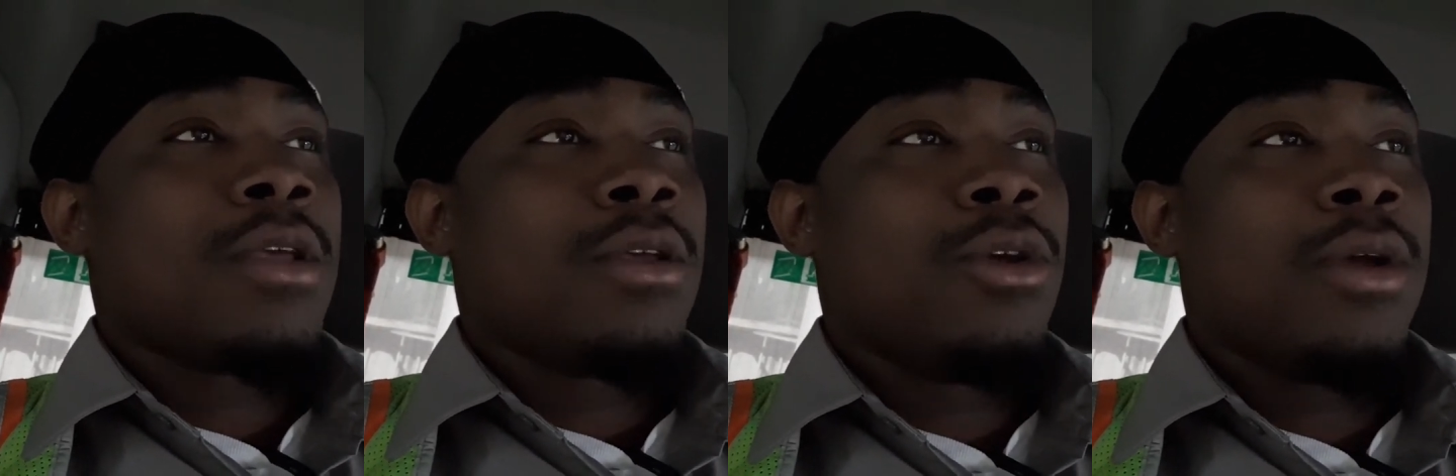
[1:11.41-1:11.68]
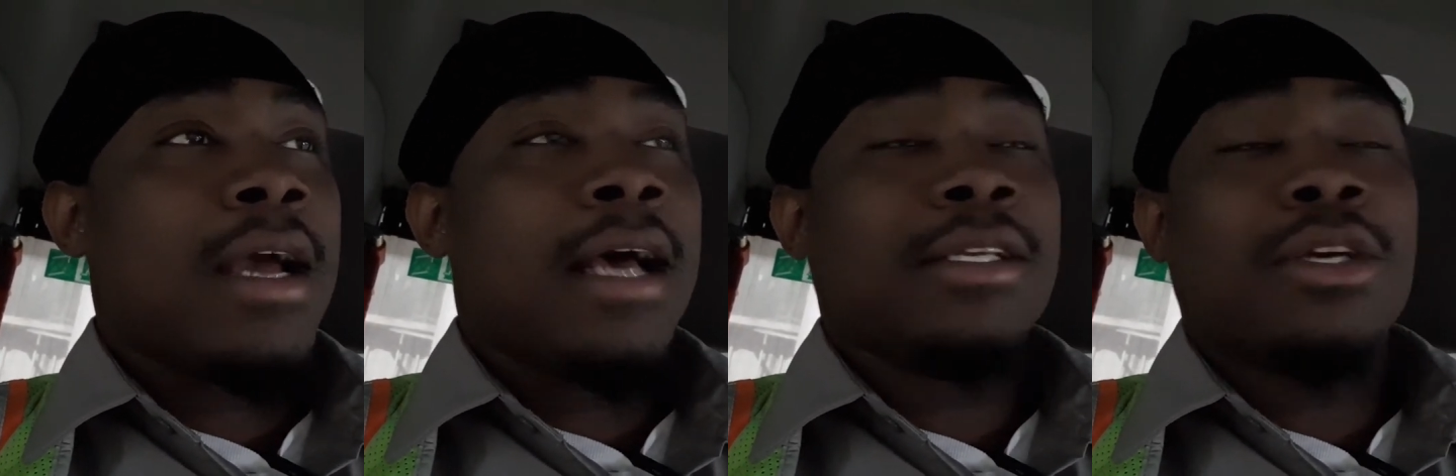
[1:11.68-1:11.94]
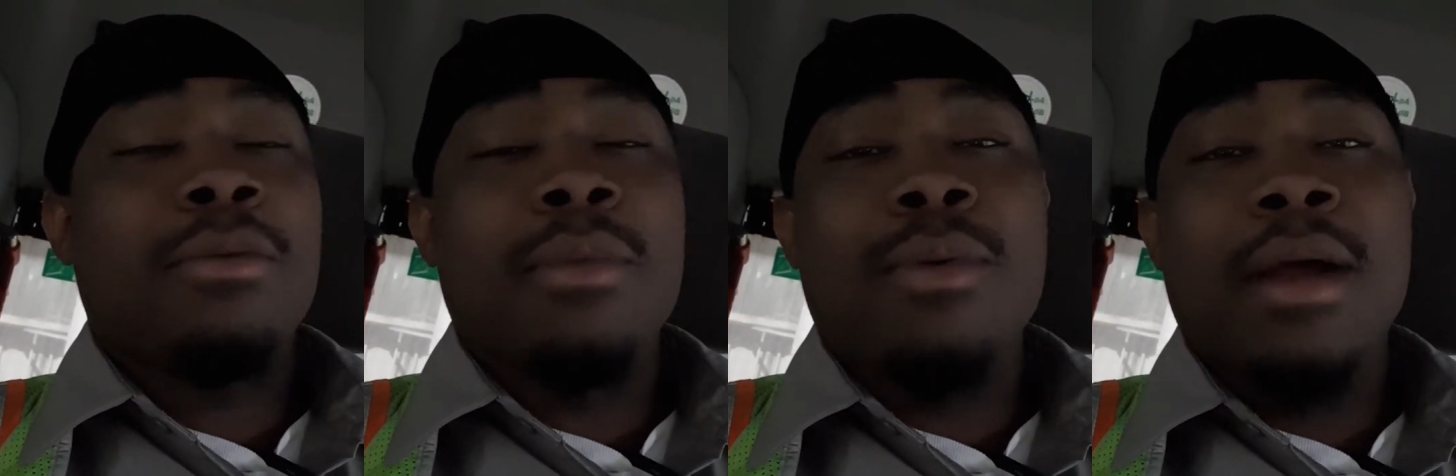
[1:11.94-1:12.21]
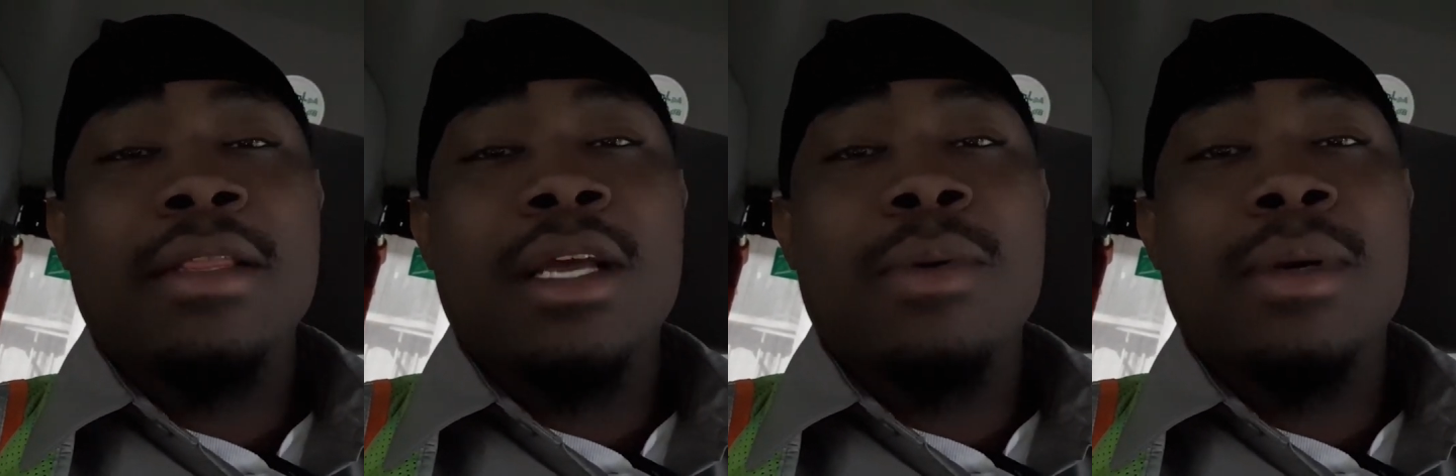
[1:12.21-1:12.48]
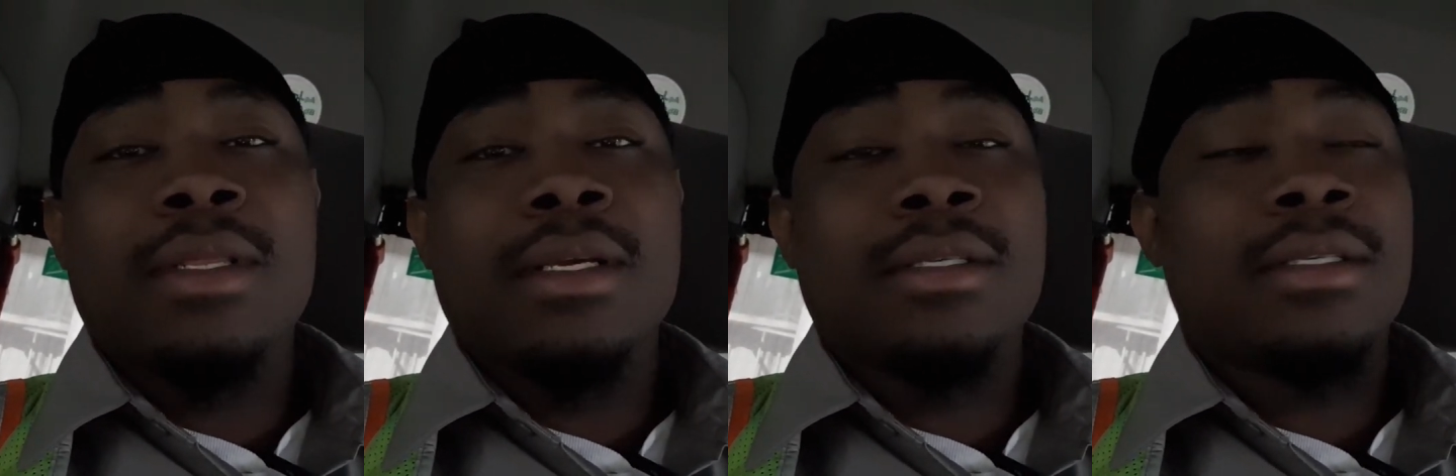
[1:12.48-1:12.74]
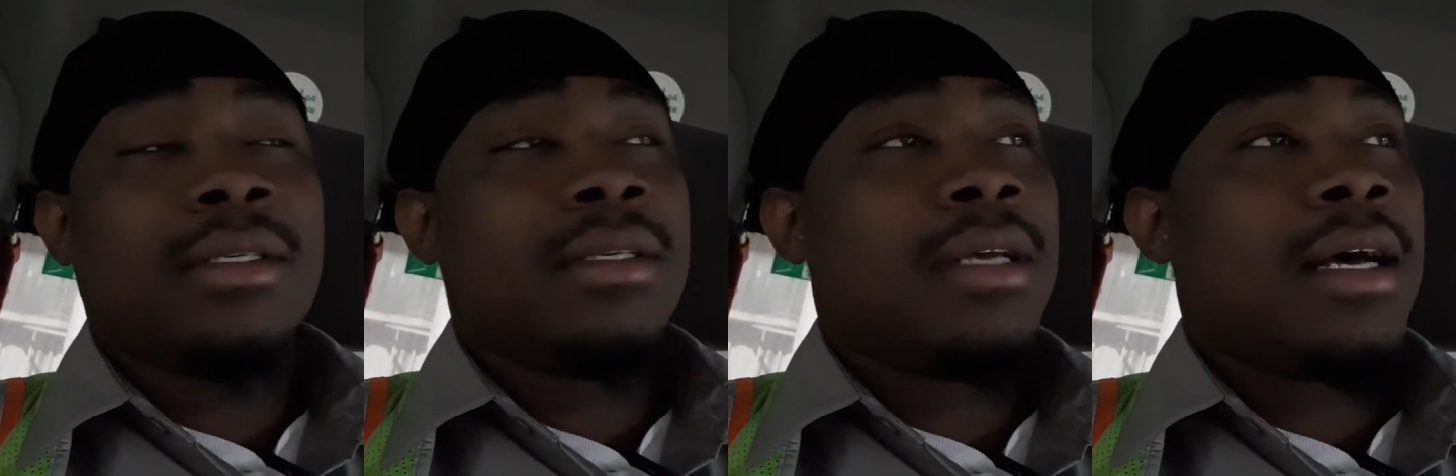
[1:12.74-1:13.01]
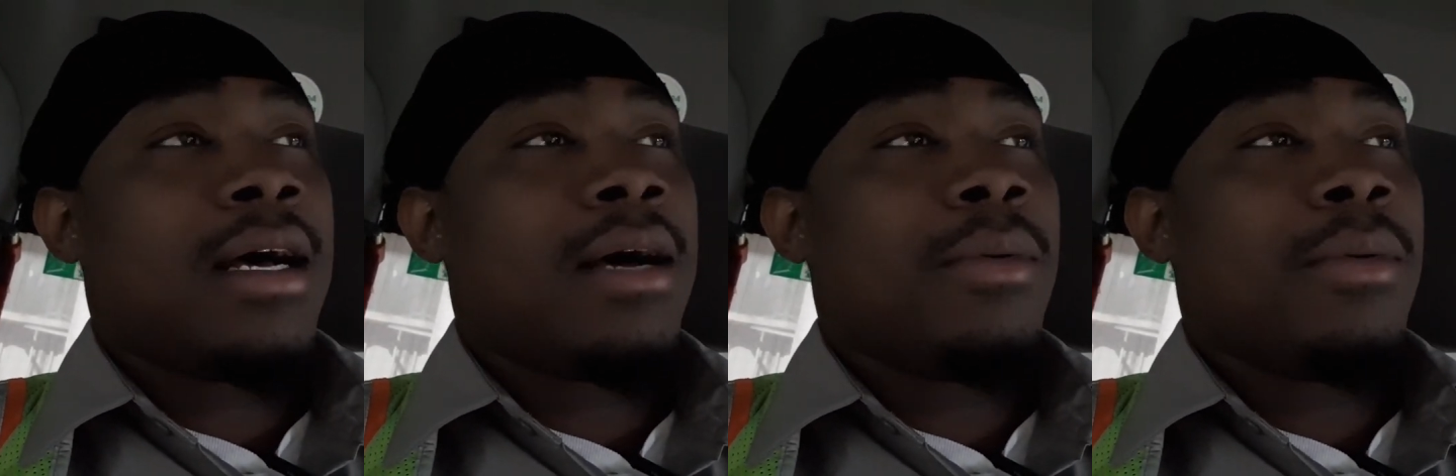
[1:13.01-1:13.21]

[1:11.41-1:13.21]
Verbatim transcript: you guys are gonna be right there with us. Uh,